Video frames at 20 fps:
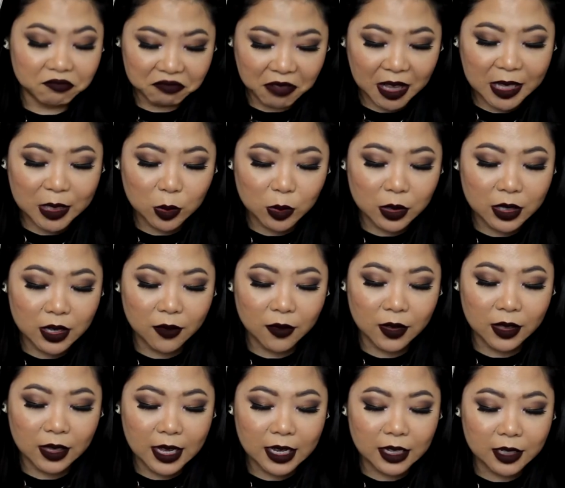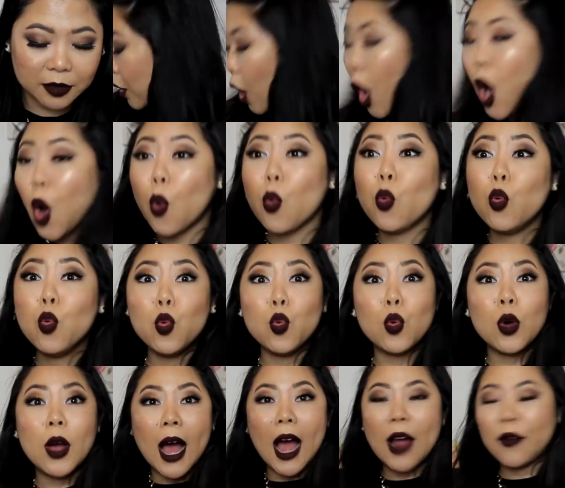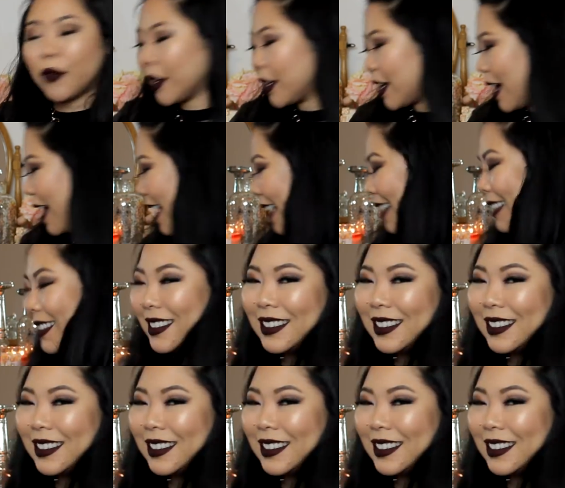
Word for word: That's only if you like. Oh, ooh, I forgot.